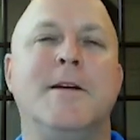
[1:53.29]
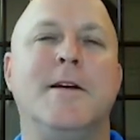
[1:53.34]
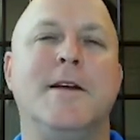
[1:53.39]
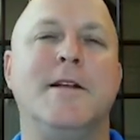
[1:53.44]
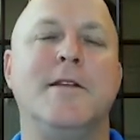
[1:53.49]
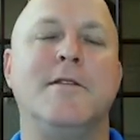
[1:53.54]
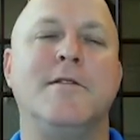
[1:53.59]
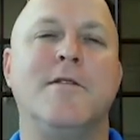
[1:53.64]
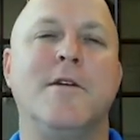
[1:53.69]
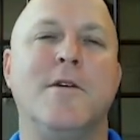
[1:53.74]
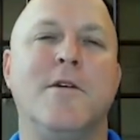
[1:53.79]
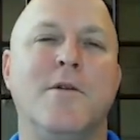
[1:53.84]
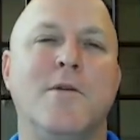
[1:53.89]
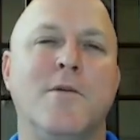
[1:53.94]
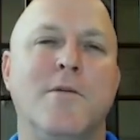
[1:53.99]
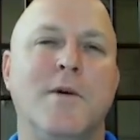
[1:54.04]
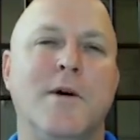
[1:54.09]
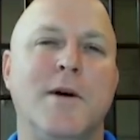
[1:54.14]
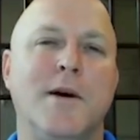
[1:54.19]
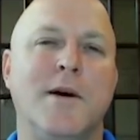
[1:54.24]
And
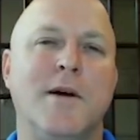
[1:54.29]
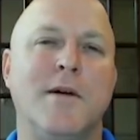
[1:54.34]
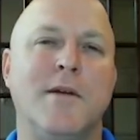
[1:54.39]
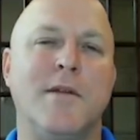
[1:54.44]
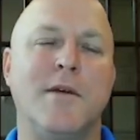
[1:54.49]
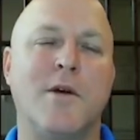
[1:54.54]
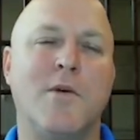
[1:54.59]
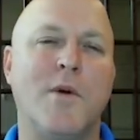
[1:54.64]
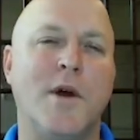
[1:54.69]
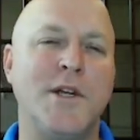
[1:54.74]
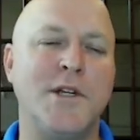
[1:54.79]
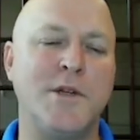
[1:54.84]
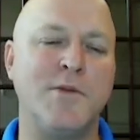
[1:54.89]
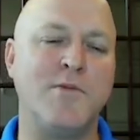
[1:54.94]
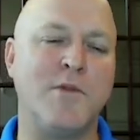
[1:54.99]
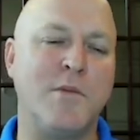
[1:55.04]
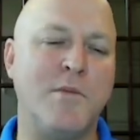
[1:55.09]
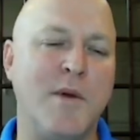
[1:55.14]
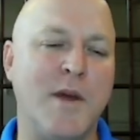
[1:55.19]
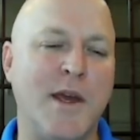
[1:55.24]
so the question
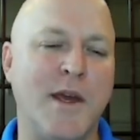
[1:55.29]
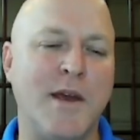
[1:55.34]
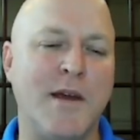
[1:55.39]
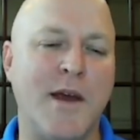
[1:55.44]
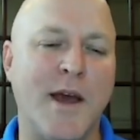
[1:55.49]
would be,